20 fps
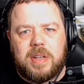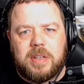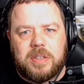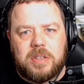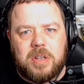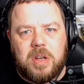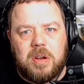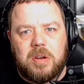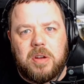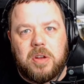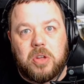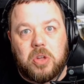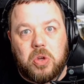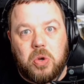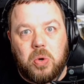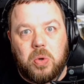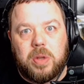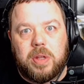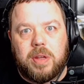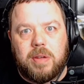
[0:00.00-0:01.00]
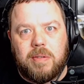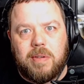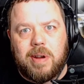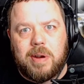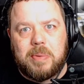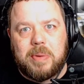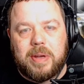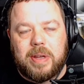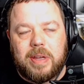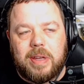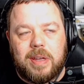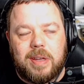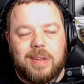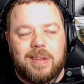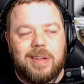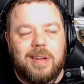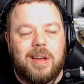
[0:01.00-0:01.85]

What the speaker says: so I'm going to call it around about here.